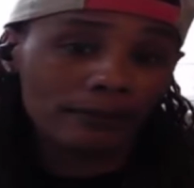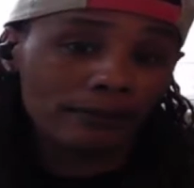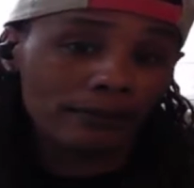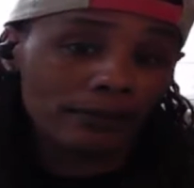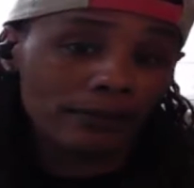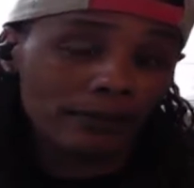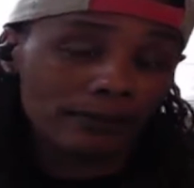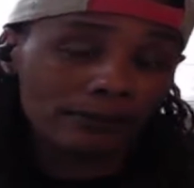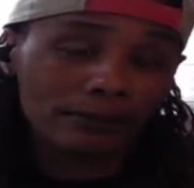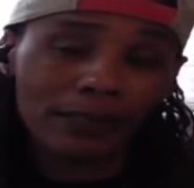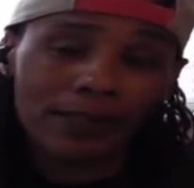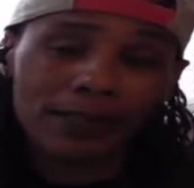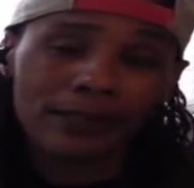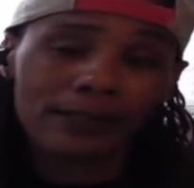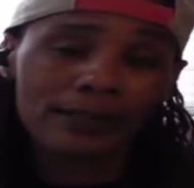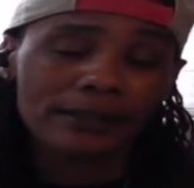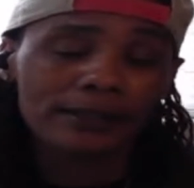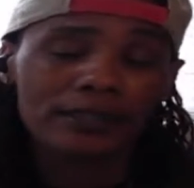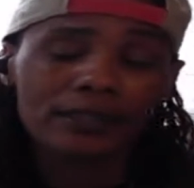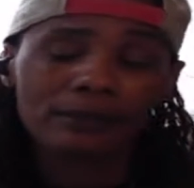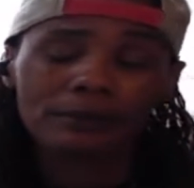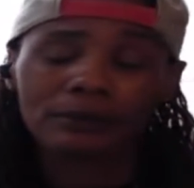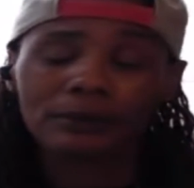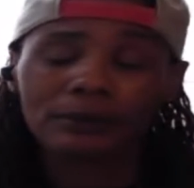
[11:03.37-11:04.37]
It's plain and
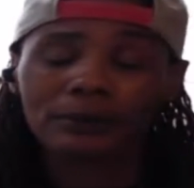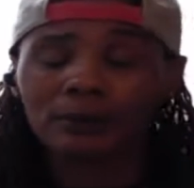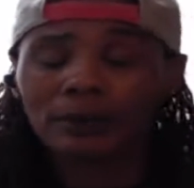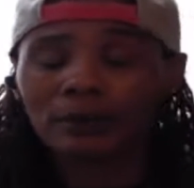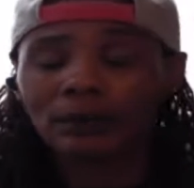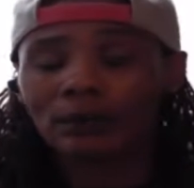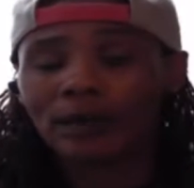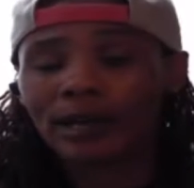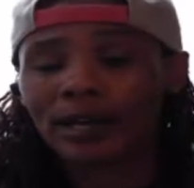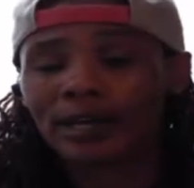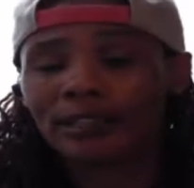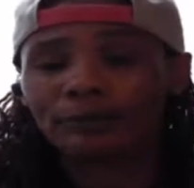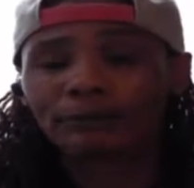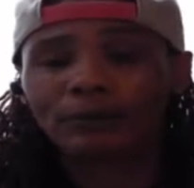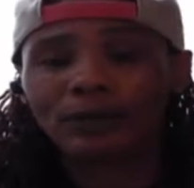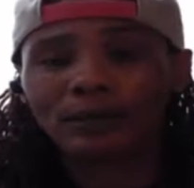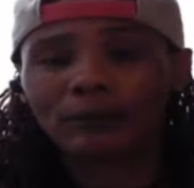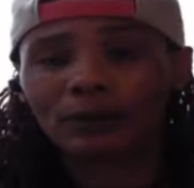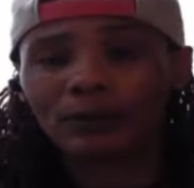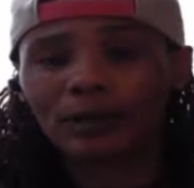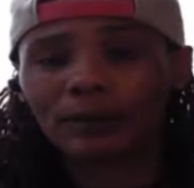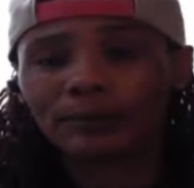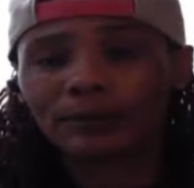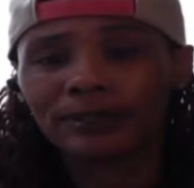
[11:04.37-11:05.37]
simple. It requires
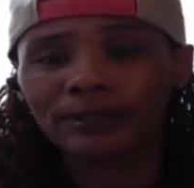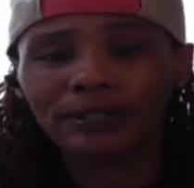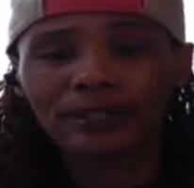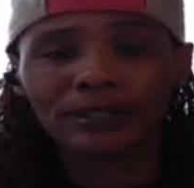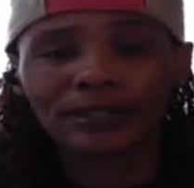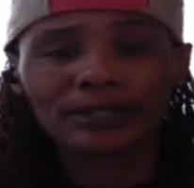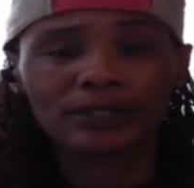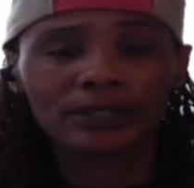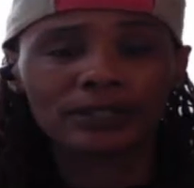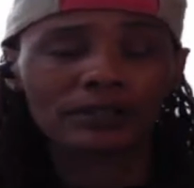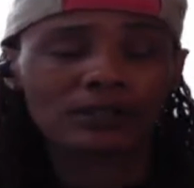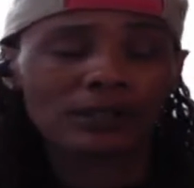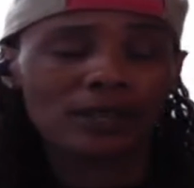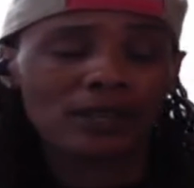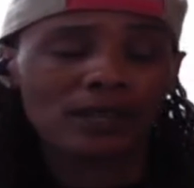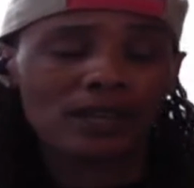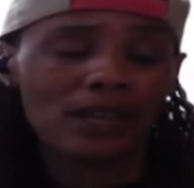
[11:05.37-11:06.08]
repetition.